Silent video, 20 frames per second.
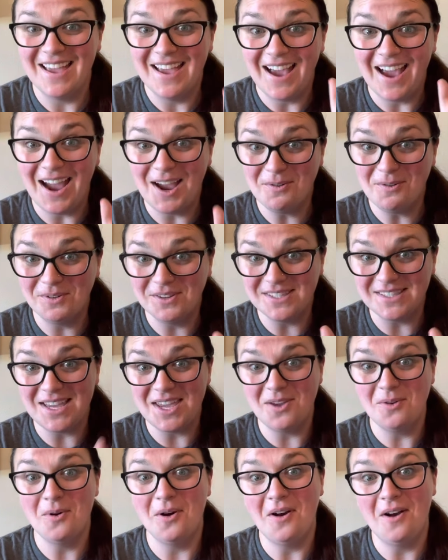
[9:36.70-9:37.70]
I will see
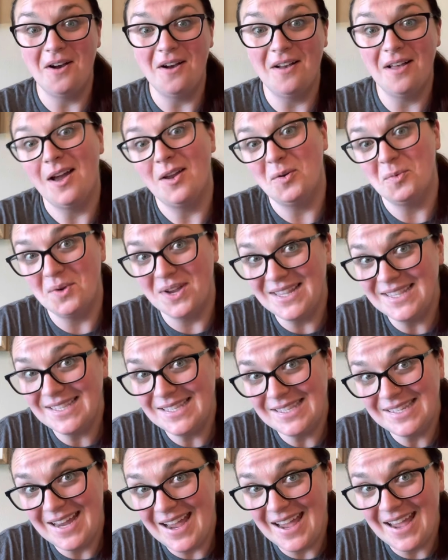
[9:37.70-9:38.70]
you all on
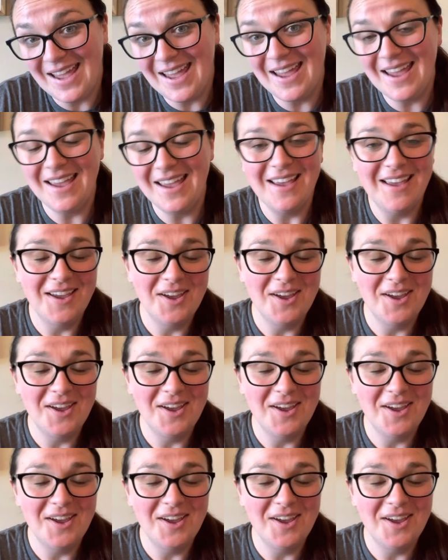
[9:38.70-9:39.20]
Wednesday.